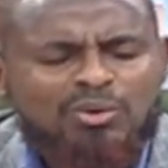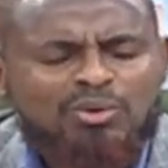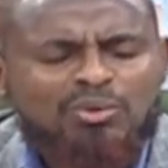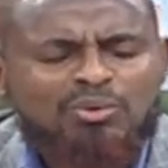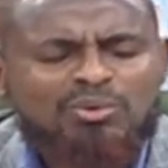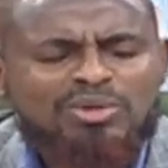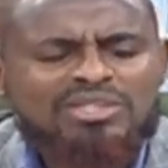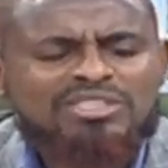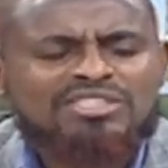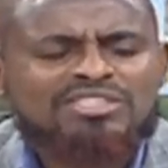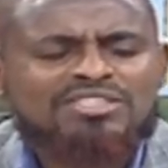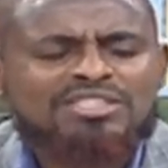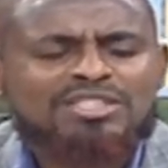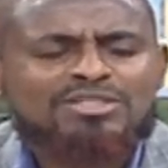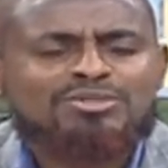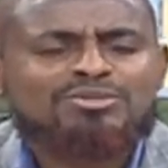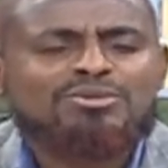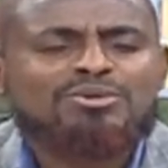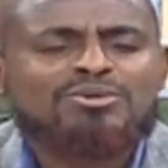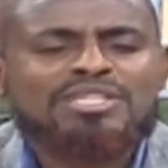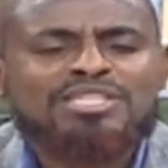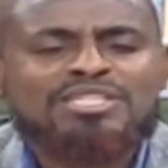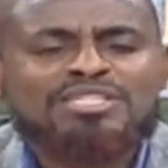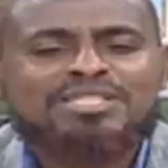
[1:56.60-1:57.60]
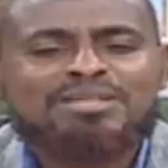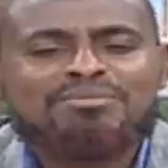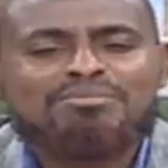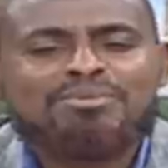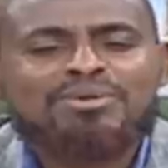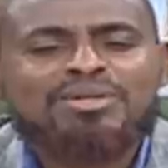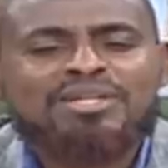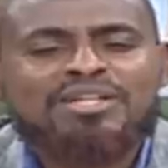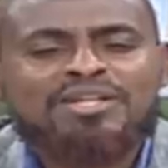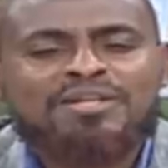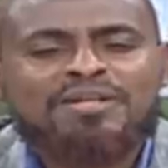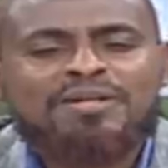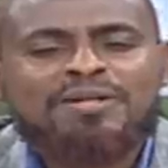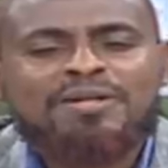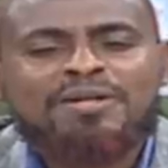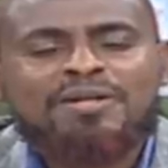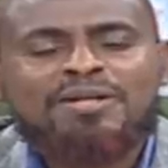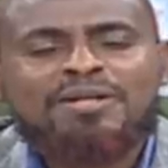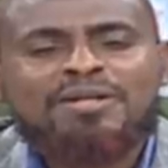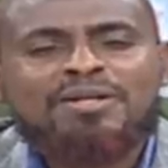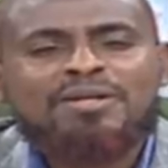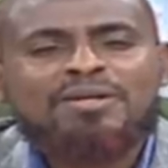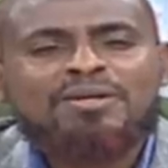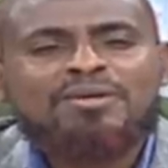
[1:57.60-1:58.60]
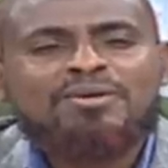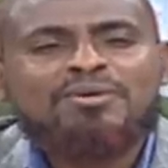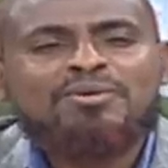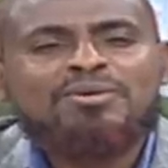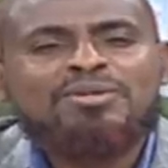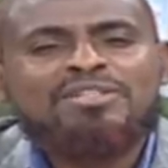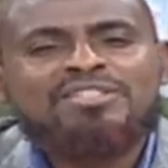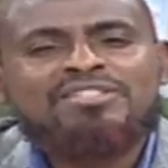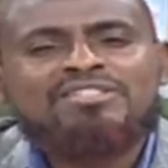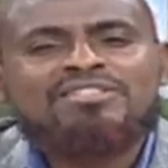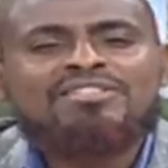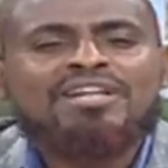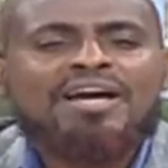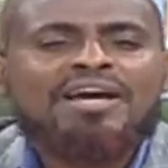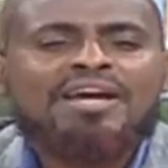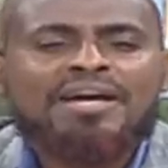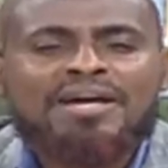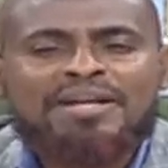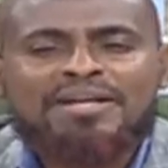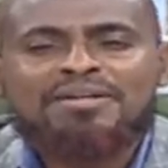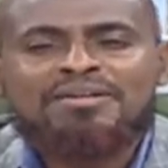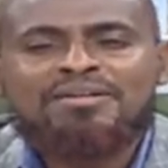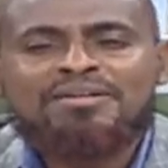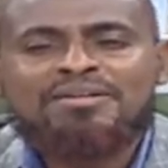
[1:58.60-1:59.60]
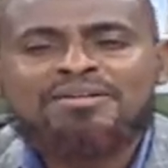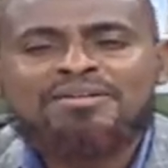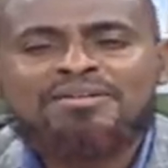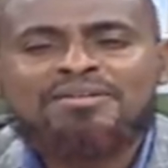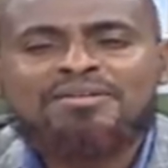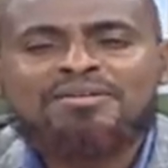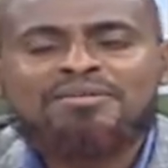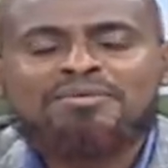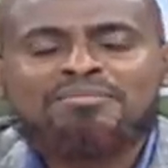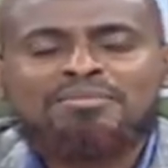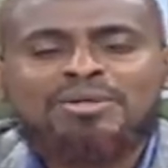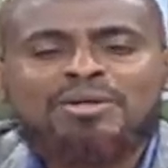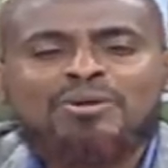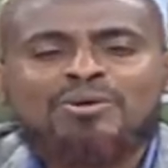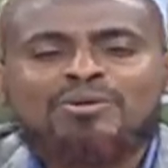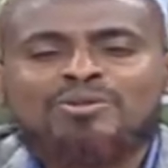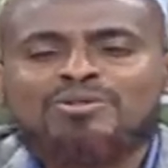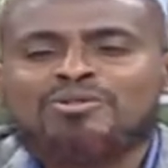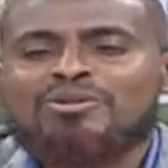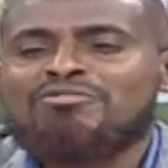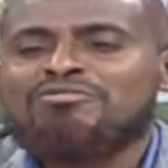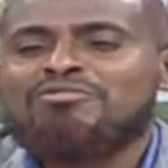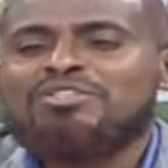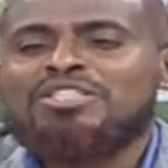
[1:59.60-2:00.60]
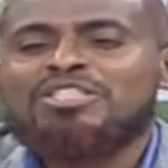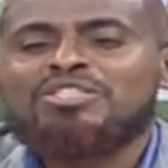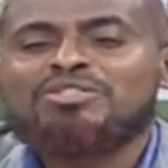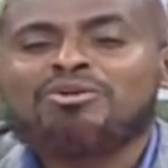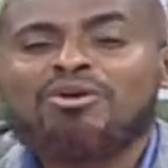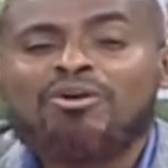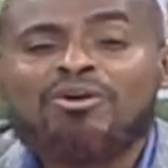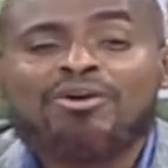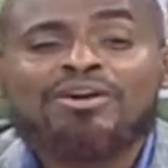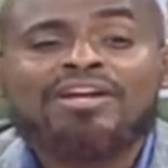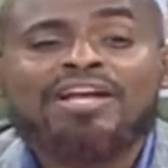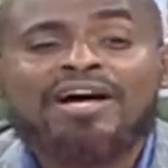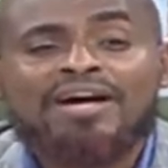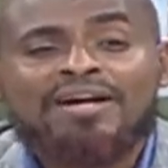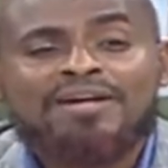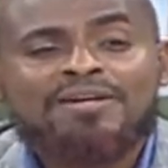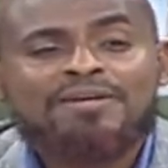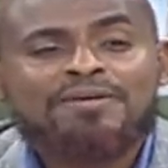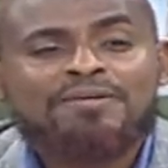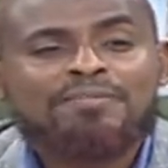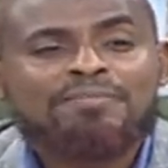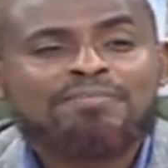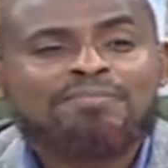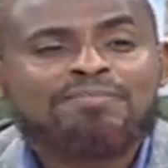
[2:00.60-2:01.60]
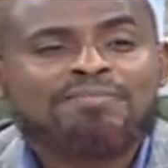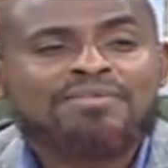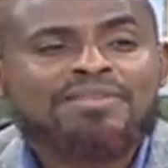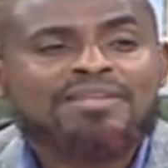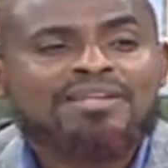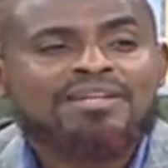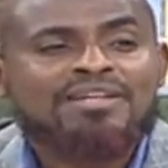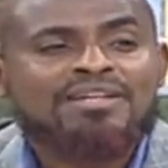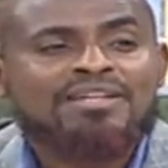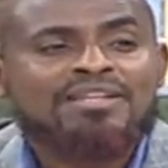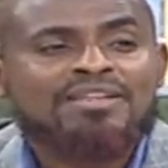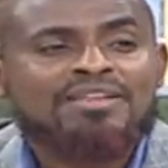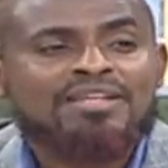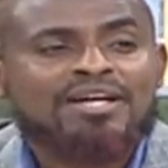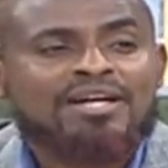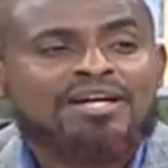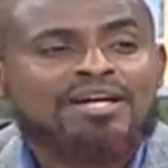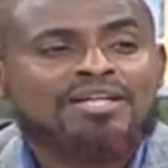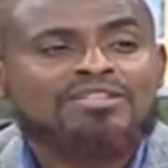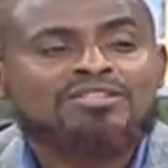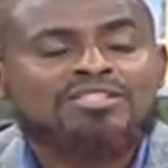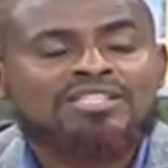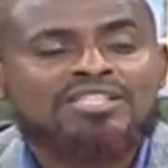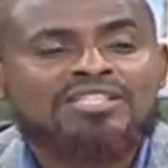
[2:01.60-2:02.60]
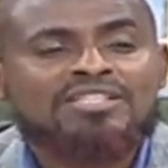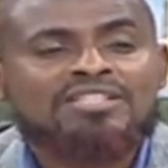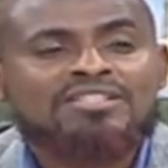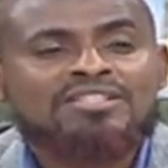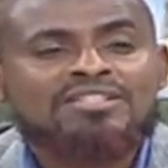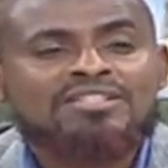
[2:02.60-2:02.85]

What is the story in somebody who is tired because of disorder in the country?